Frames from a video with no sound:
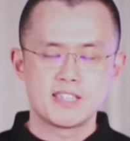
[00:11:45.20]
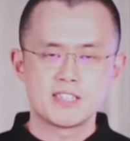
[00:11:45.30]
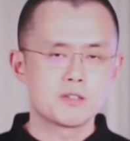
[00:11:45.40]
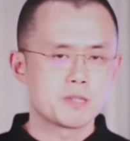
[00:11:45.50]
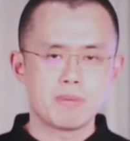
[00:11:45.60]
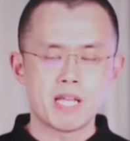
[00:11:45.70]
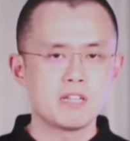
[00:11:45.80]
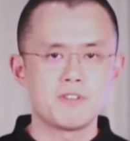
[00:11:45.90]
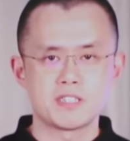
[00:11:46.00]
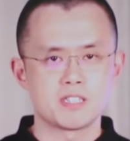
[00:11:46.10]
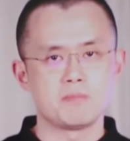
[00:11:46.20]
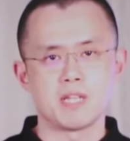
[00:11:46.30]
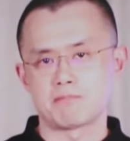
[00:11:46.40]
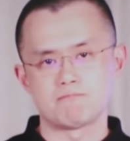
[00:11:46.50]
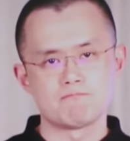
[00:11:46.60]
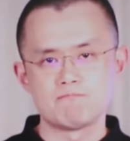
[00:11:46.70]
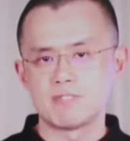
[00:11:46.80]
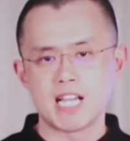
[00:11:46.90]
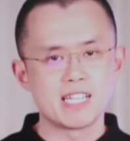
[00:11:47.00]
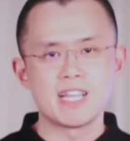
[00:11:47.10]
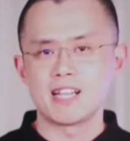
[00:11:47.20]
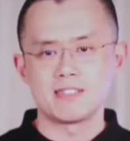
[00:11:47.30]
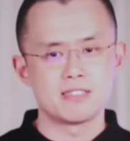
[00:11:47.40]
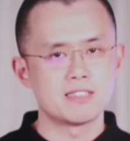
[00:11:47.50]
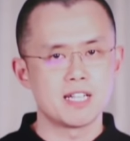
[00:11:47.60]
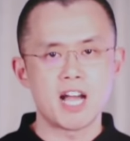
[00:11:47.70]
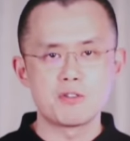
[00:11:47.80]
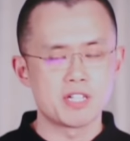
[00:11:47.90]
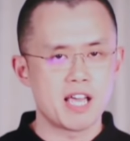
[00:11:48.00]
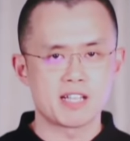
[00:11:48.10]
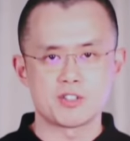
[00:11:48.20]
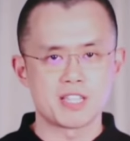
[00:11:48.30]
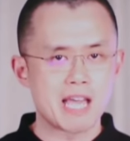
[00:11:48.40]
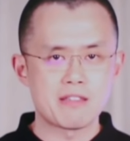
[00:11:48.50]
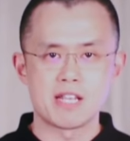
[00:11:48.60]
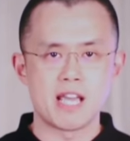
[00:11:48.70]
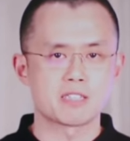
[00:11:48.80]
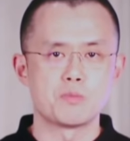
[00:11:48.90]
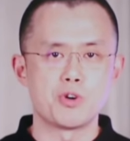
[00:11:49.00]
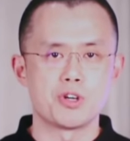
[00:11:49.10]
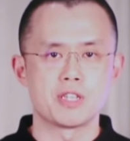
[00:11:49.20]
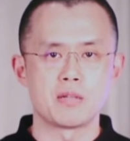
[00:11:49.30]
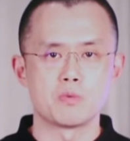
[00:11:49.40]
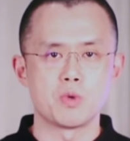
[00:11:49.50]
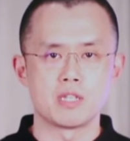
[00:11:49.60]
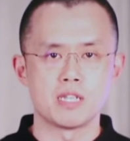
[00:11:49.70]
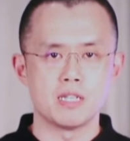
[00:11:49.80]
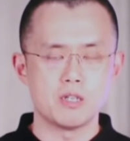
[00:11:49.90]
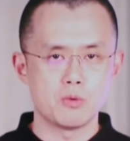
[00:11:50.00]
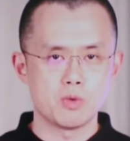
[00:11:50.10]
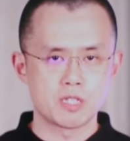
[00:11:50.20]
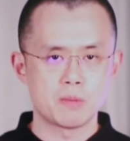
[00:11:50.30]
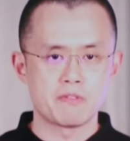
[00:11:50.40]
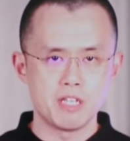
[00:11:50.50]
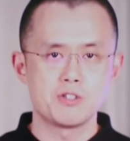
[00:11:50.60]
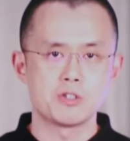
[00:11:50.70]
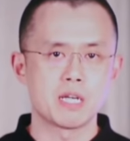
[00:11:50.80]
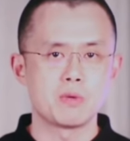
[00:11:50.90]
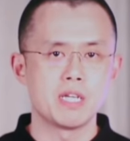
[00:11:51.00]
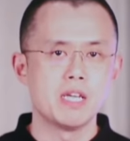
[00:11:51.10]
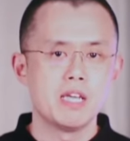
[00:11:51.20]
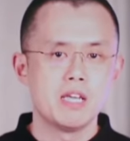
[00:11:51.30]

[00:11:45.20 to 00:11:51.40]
this, the benefits of like 99, 100x or 1000x more than what the uh, what some of the issues that we